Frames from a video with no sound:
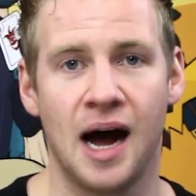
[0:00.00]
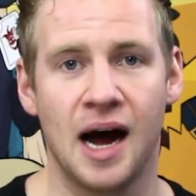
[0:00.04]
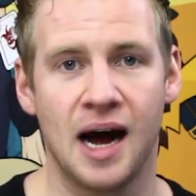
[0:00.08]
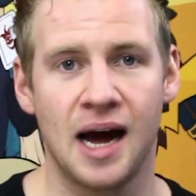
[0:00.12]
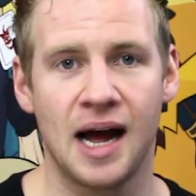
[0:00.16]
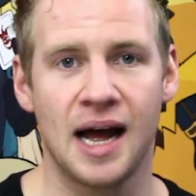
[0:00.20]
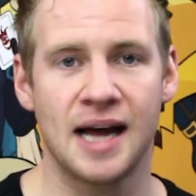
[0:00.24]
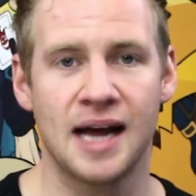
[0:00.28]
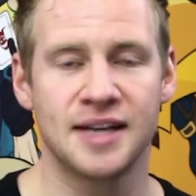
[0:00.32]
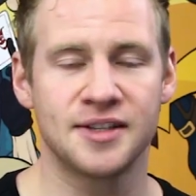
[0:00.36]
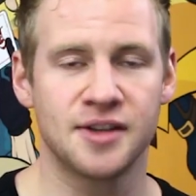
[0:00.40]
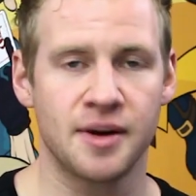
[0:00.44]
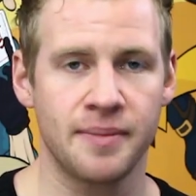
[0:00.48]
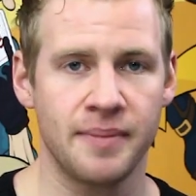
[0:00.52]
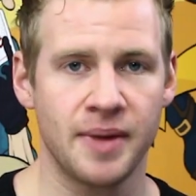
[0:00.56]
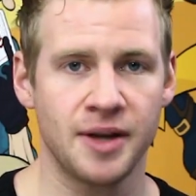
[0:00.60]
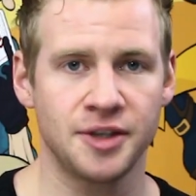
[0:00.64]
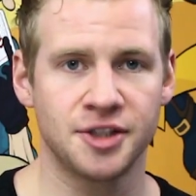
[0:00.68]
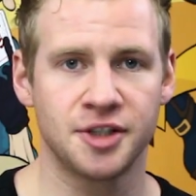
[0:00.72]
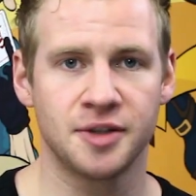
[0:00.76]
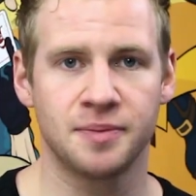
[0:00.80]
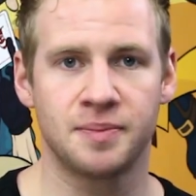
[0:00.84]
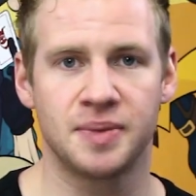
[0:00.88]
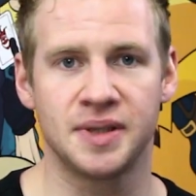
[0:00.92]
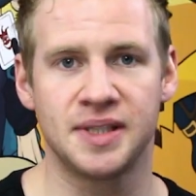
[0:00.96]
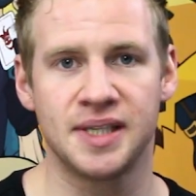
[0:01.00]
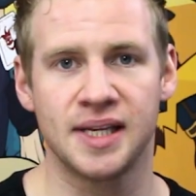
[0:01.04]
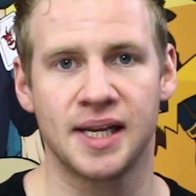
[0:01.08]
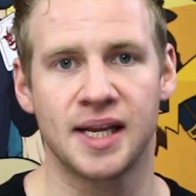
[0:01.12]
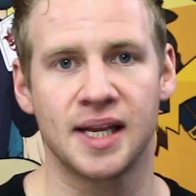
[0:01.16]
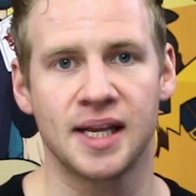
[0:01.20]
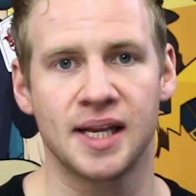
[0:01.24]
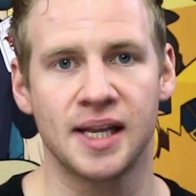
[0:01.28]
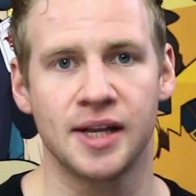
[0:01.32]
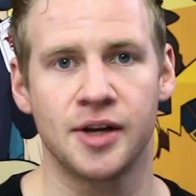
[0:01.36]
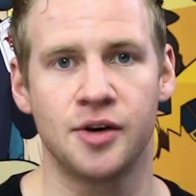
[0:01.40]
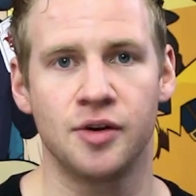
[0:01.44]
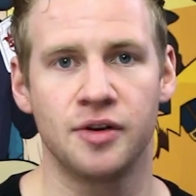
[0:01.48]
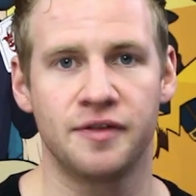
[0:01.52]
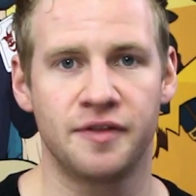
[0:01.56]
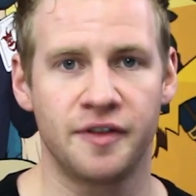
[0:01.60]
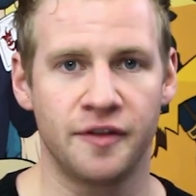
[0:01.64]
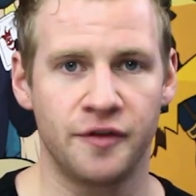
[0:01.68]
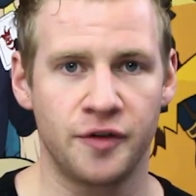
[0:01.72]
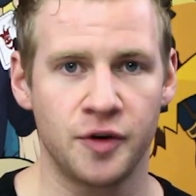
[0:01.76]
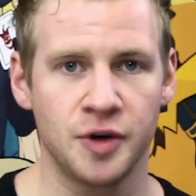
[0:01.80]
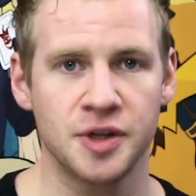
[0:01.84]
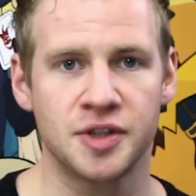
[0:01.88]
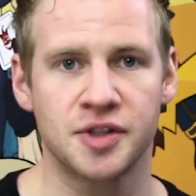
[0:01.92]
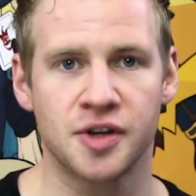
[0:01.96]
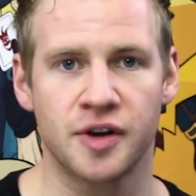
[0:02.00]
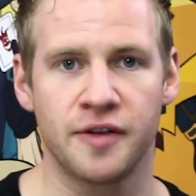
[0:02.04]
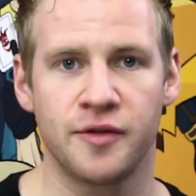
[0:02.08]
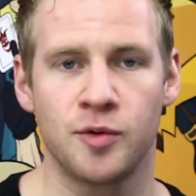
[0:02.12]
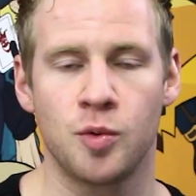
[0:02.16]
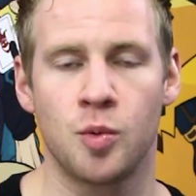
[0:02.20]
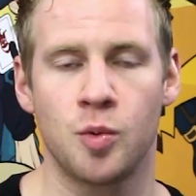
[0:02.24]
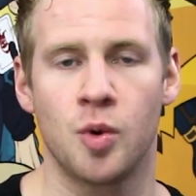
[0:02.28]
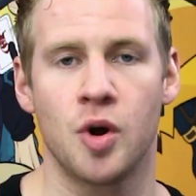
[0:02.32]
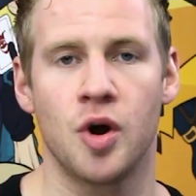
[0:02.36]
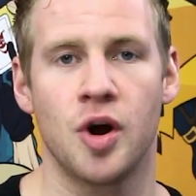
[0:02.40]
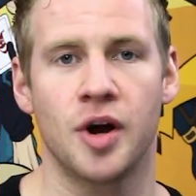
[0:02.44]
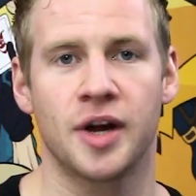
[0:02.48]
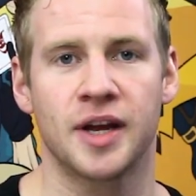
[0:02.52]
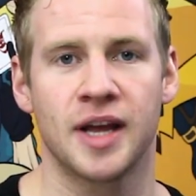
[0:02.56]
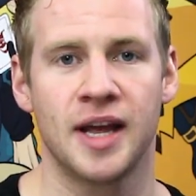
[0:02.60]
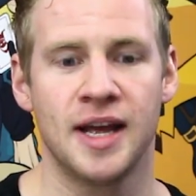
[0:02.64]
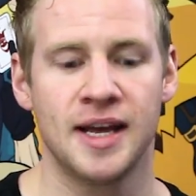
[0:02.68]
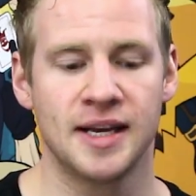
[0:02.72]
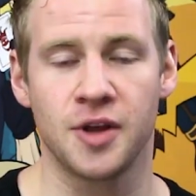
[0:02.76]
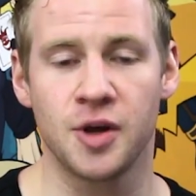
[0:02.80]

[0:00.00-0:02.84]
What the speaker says: are, as I mentioned, particularly good for voiceover work.